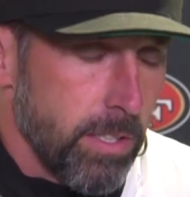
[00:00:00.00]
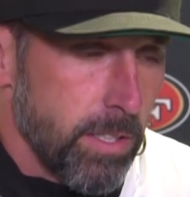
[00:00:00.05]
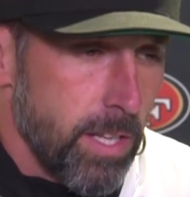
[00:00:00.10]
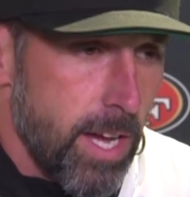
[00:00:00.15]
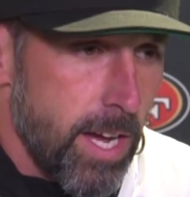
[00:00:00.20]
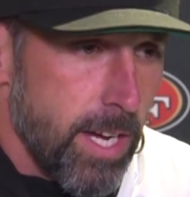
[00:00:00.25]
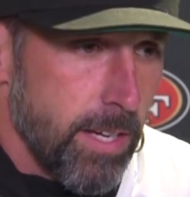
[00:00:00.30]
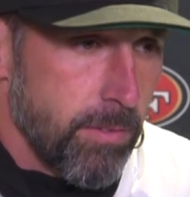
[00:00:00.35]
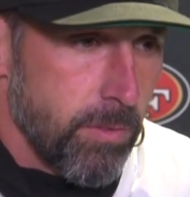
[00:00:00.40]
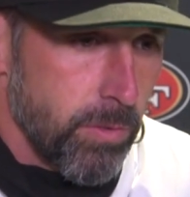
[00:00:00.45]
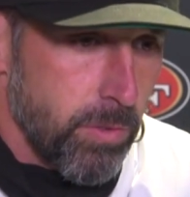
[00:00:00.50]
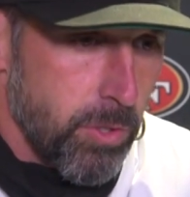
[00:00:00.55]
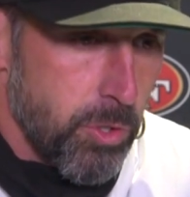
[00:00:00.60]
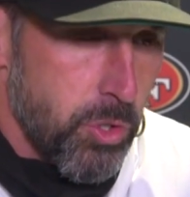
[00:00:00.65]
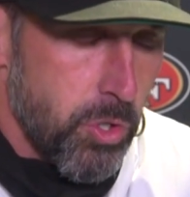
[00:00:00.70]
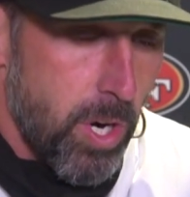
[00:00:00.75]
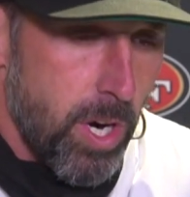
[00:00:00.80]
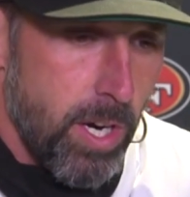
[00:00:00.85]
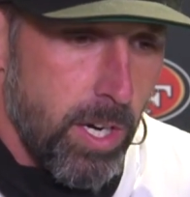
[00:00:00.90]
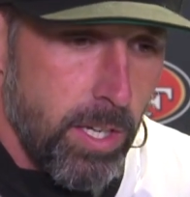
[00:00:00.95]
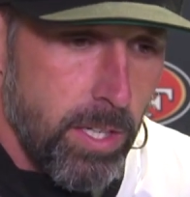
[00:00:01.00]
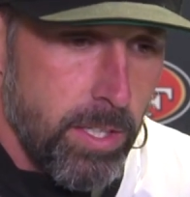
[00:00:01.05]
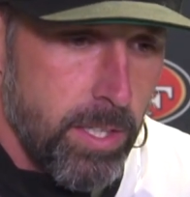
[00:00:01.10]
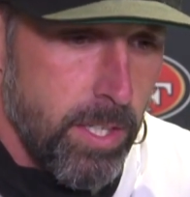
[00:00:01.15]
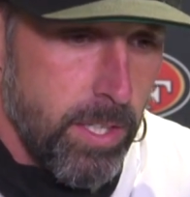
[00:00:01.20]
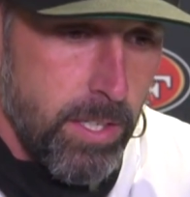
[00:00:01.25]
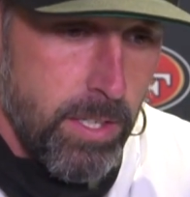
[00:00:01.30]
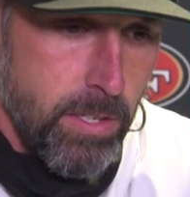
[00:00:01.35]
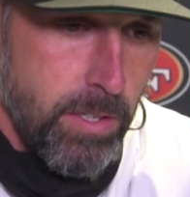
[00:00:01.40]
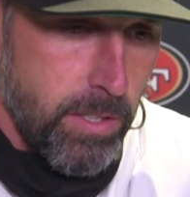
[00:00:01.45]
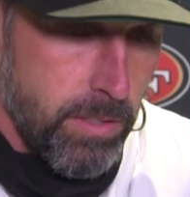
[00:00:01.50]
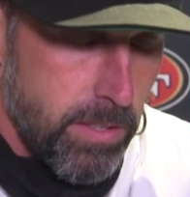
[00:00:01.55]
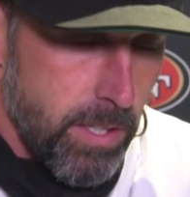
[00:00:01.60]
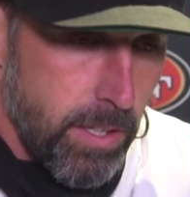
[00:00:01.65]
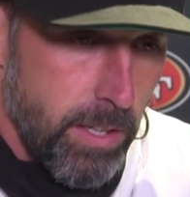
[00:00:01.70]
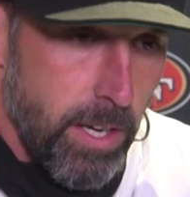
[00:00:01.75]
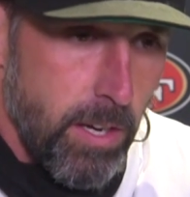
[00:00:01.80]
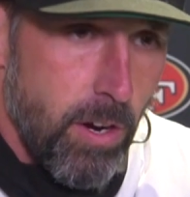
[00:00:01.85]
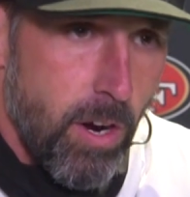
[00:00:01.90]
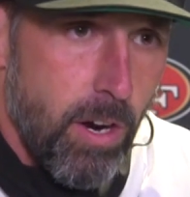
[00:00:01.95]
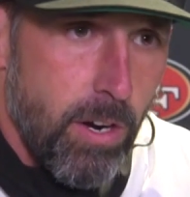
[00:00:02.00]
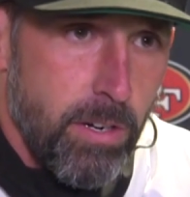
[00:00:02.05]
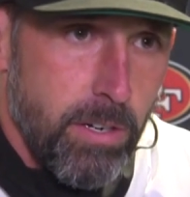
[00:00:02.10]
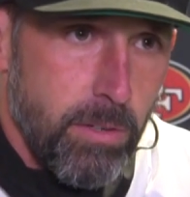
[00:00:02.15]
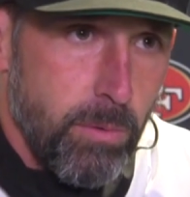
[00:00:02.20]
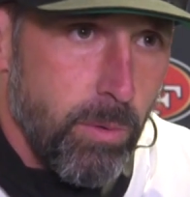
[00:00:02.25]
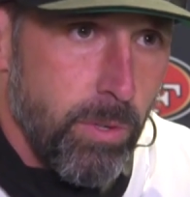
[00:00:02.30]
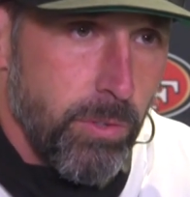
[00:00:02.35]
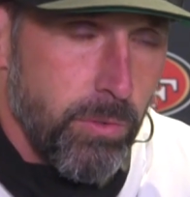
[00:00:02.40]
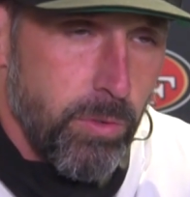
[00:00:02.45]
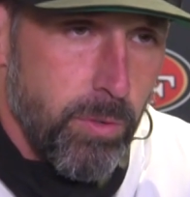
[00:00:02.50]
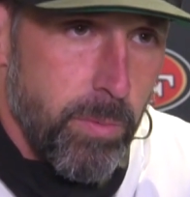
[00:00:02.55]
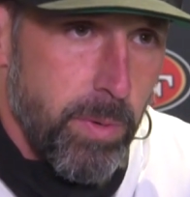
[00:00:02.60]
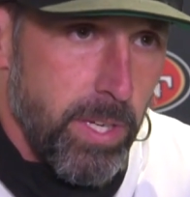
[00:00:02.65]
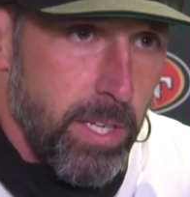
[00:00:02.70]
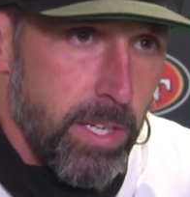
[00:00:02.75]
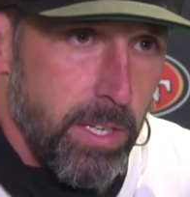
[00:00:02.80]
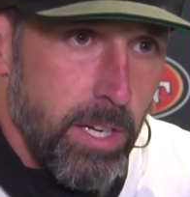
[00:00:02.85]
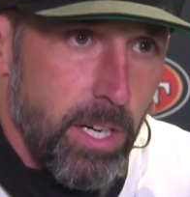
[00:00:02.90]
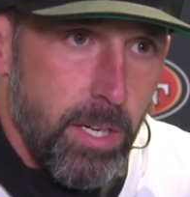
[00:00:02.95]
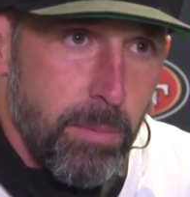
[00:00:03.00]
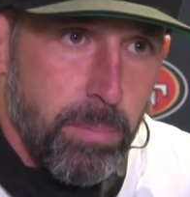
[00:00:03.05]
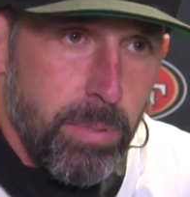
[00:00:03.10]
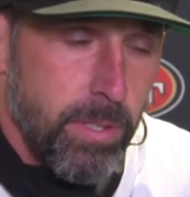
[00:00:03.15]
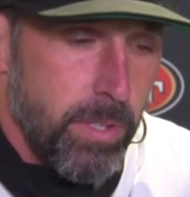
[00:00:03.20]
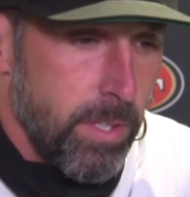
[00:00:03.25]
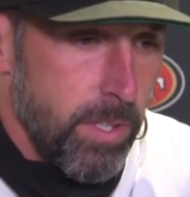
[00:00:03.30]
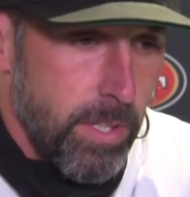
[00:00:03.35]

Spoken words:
it live. It was a draw. You could tell how hard it was for him to get up.